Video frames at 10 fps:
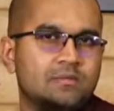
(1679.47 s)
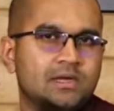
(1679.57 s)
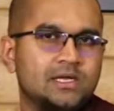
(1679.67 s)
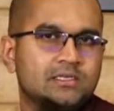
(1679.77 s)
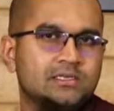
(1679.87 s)

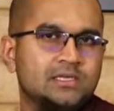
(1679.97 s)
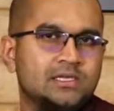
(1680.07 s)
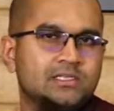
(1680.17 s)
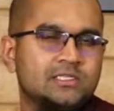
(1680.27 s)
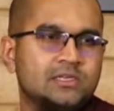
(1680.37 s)
Because
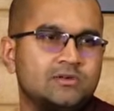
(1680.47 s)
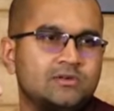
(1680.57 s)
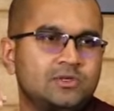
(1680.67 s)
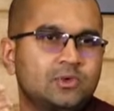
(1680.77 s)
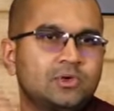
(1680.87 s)
if the
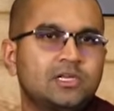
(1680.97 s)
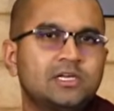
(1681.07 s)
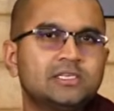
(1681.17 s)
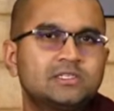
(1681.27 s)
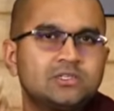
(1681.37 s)
donor is